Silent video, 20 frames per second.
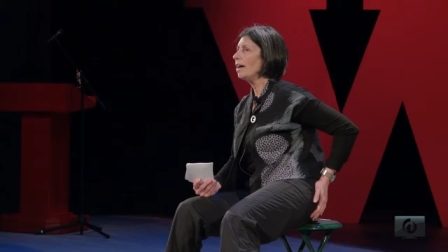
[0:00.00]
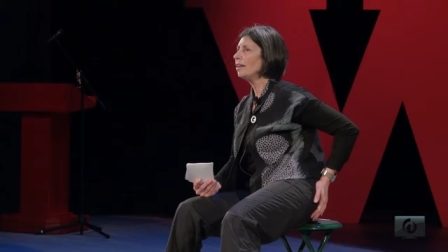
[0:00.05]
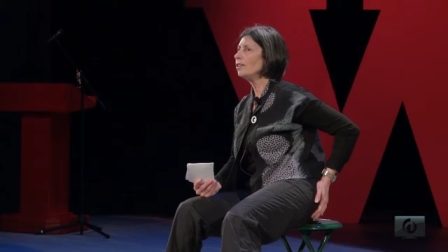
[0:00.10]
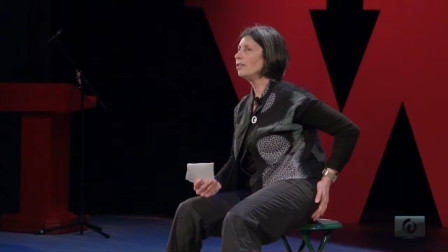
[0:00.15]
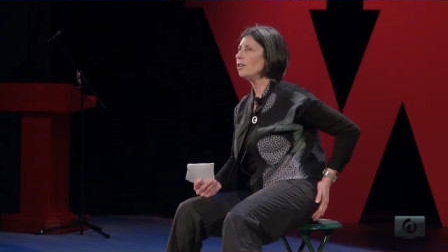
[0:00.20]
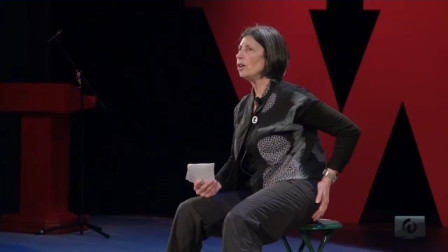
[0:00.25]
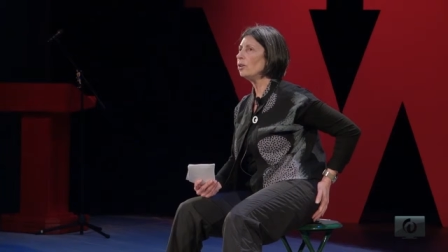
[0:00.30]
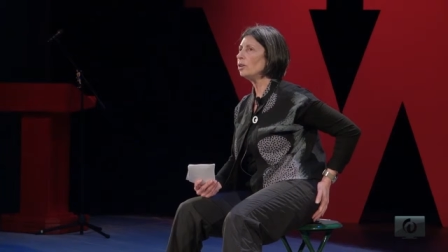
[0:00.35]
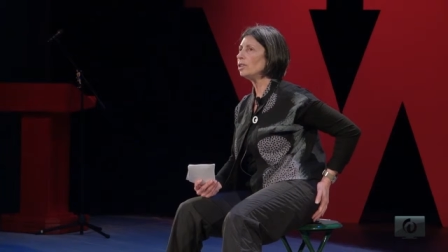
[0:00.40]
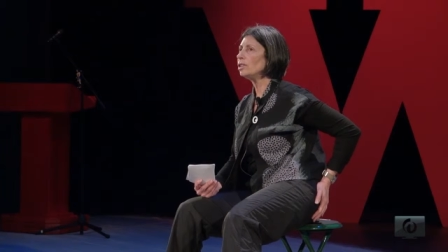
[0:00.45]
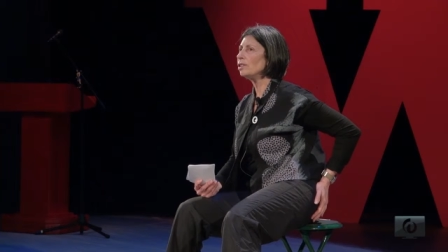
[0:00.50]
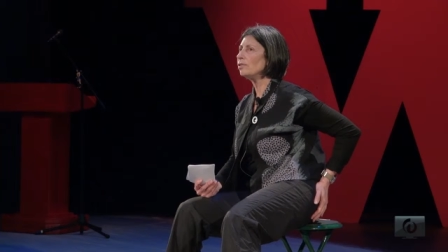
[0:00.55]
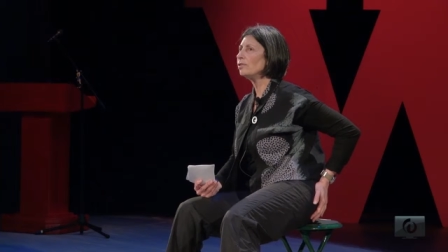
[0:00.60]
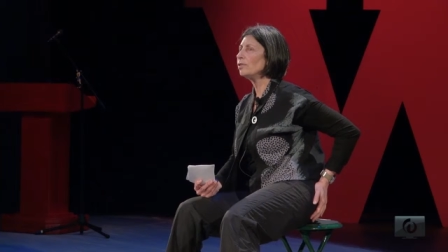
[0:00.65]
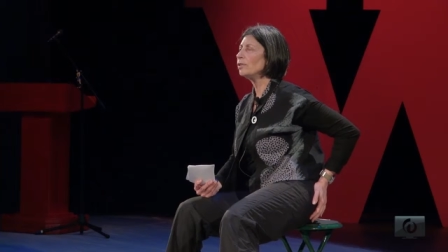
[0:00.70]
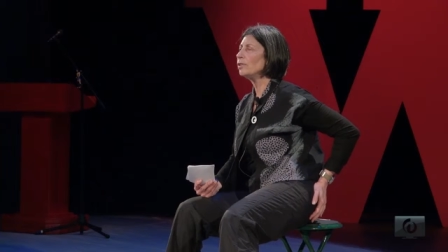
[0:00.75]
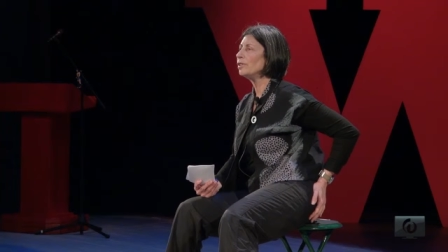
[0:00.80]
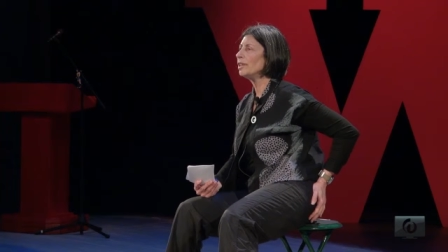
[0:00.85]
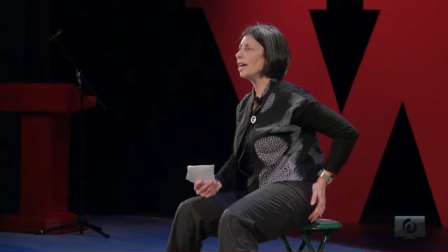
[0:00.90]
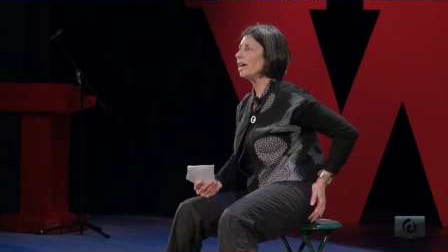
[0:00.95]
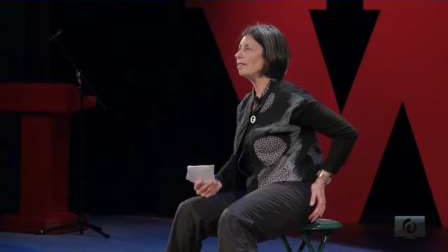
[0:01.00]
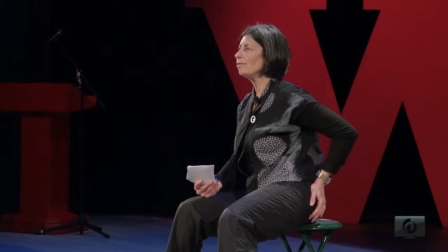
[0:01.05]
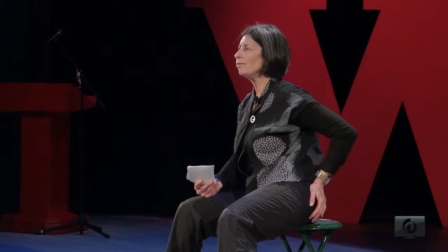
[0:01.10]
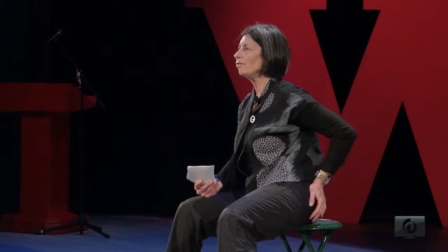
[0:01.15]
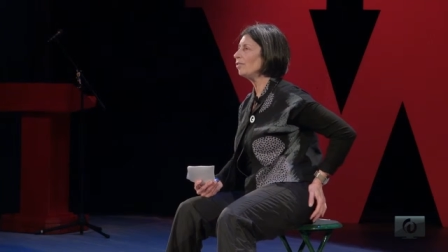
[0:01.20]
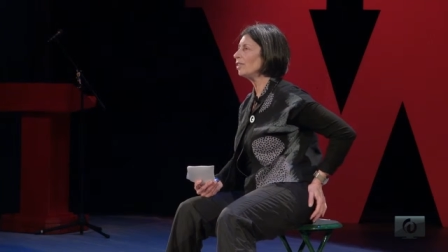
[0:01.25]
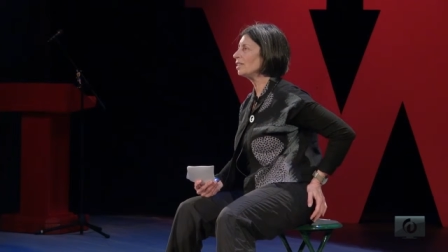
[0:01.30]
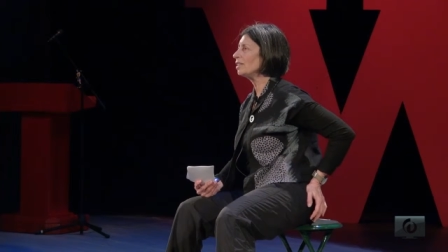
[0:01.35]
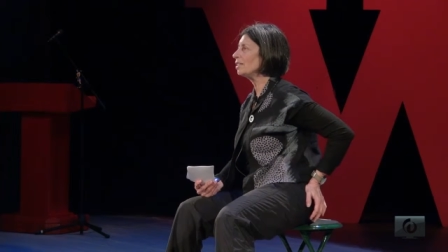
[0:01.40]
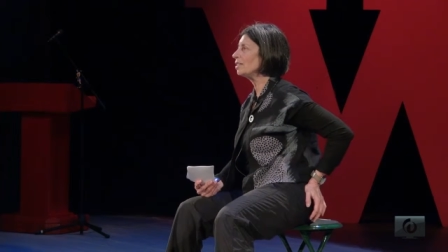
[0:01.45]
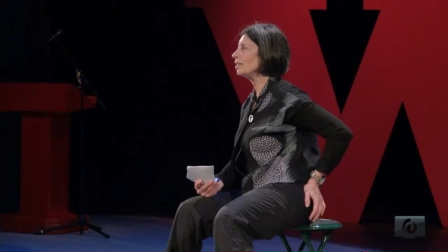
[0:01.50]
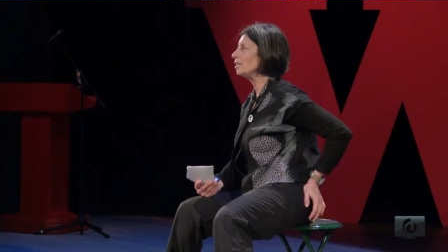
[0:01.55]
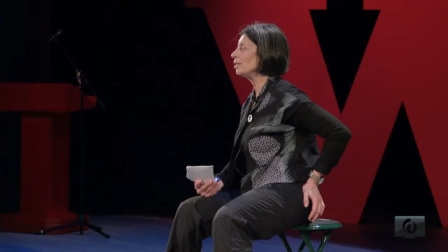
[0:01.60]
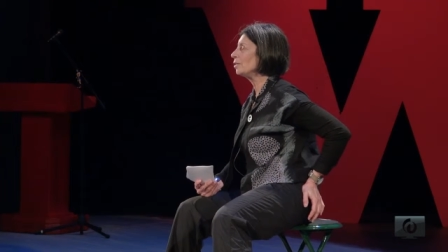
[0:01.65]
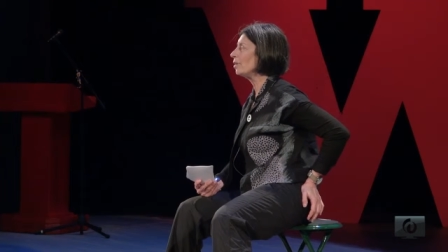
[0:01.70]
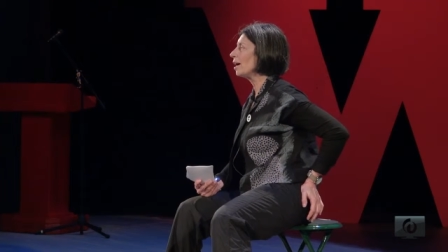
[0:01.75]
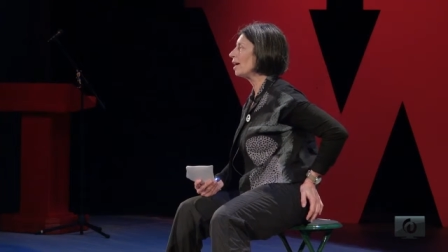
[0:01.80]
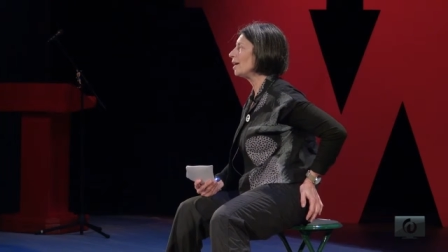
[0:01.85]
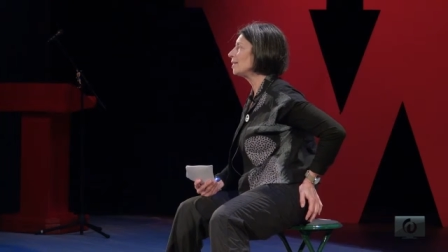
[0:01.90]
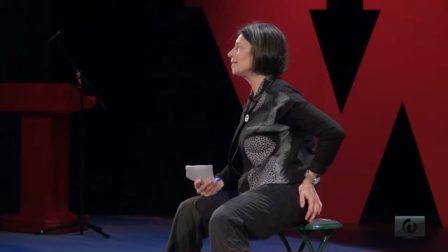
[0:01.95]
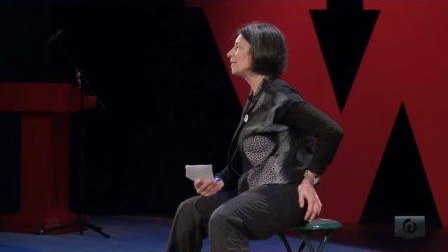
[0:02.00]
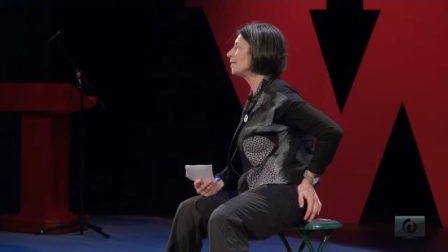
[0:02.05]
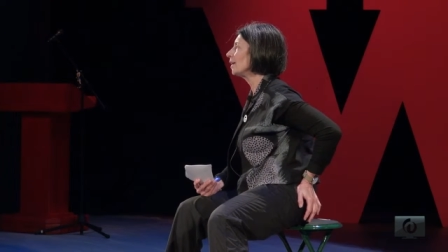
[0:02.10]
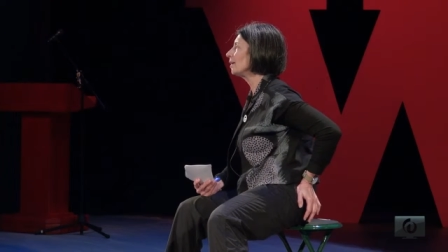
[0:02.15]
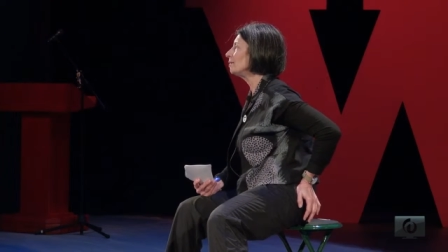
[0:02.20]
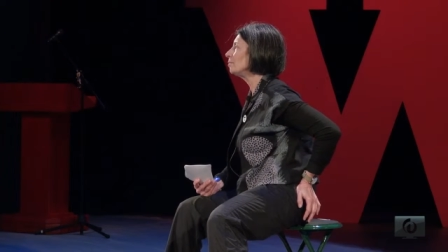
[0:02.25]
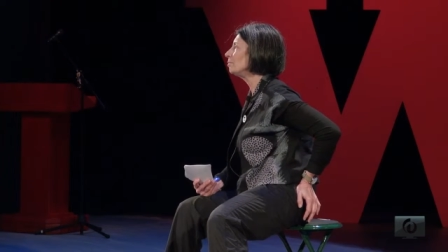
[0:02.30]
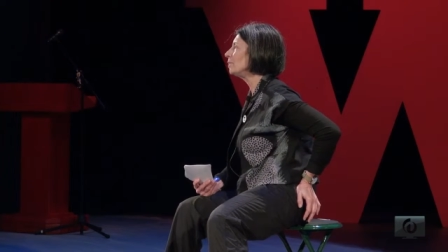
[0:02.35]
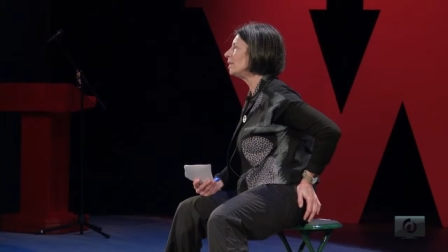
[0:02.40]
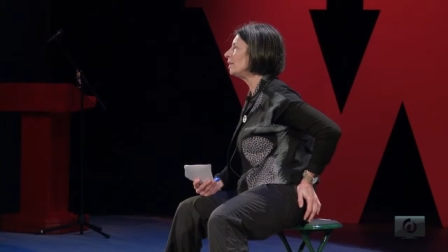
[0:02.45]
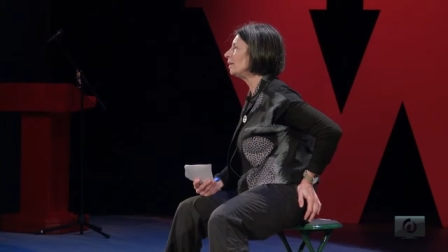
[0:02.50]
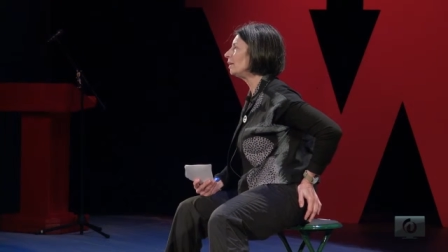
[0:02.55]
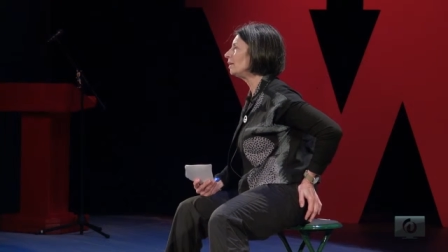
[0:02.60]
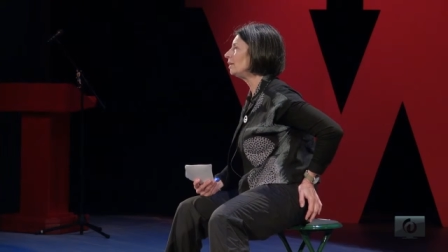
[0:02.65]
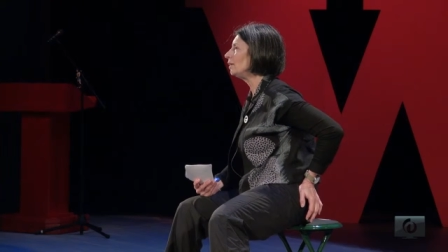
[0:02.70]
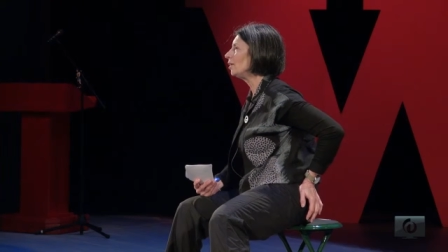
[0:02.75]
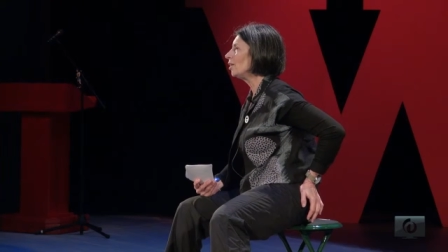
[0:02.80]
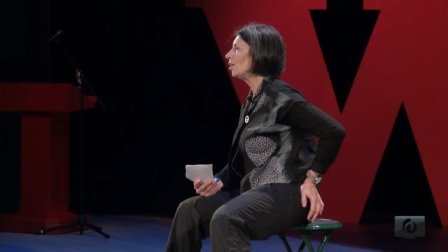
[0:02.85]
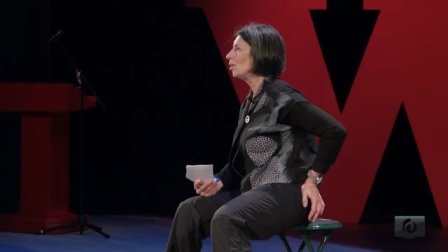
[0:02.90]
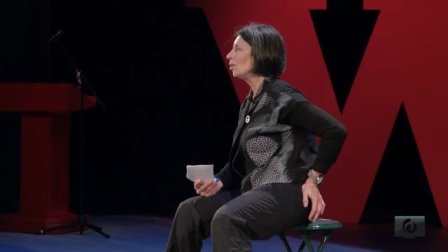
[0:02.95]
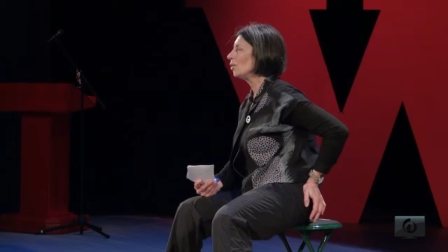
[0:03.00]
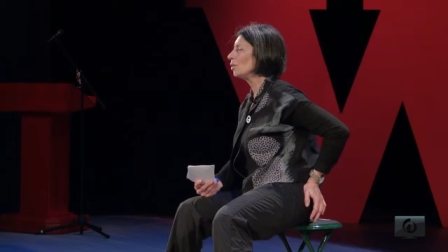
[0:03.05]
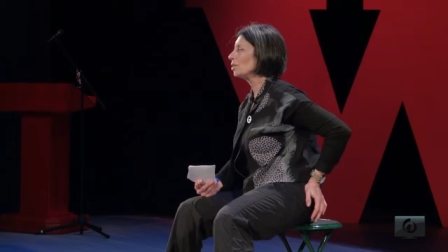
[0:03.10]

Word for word: And notice if you're not fixing your eyes on me